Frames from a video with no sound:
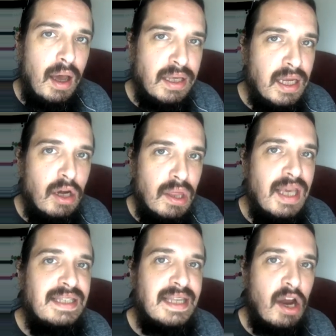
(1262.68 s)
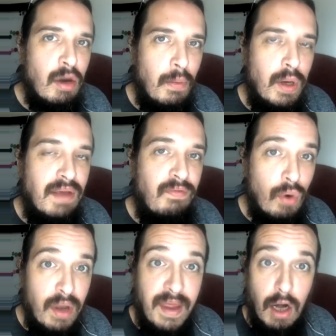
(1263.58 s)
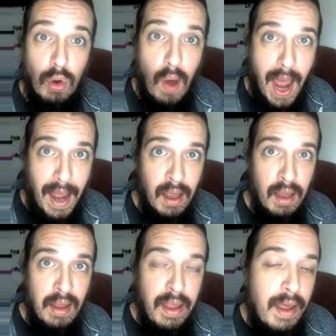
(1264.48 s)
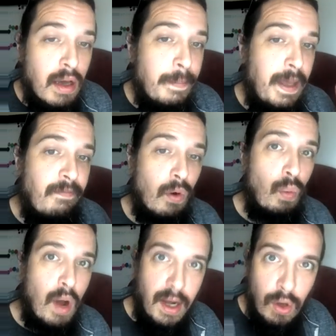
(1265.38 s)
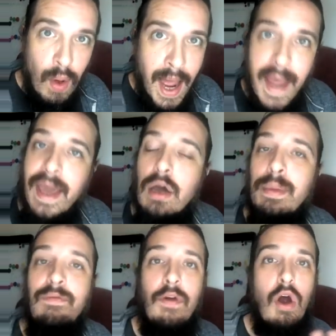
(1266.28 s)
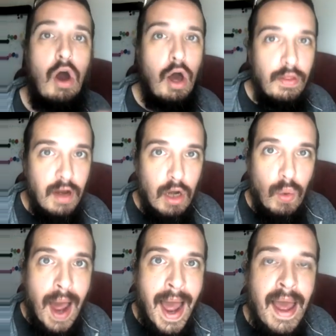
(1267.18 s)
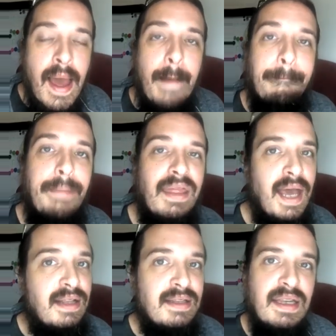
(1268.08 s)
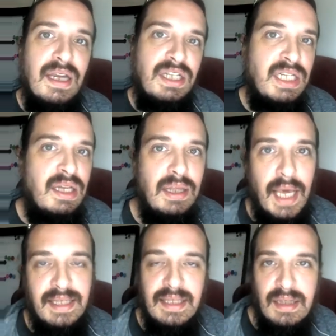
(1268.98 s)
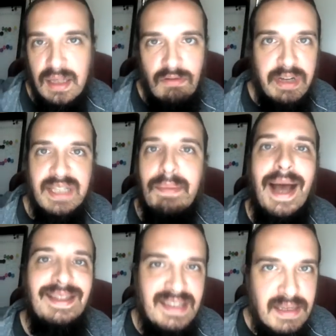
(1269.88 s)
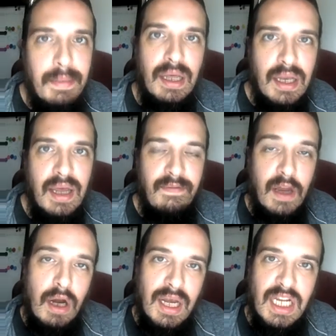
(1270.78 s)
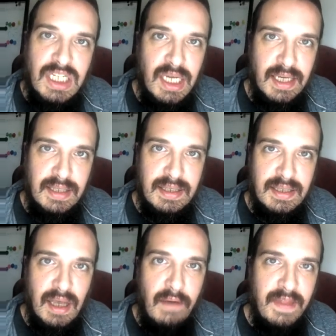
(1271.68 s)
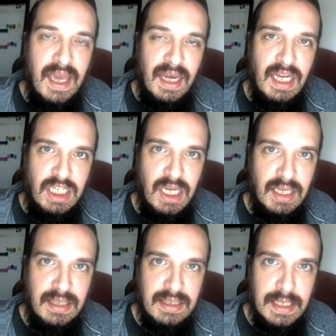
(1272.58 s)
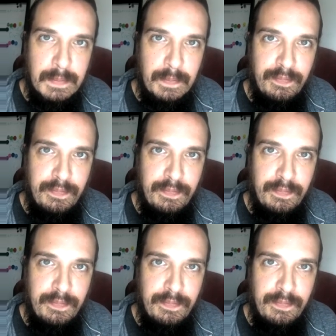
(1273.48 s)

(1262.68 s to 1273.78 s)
a yearly ceremony for their loi. It could be for one loi, it could be for all their loi, but that's the responsibility of their initiates, of the initiates.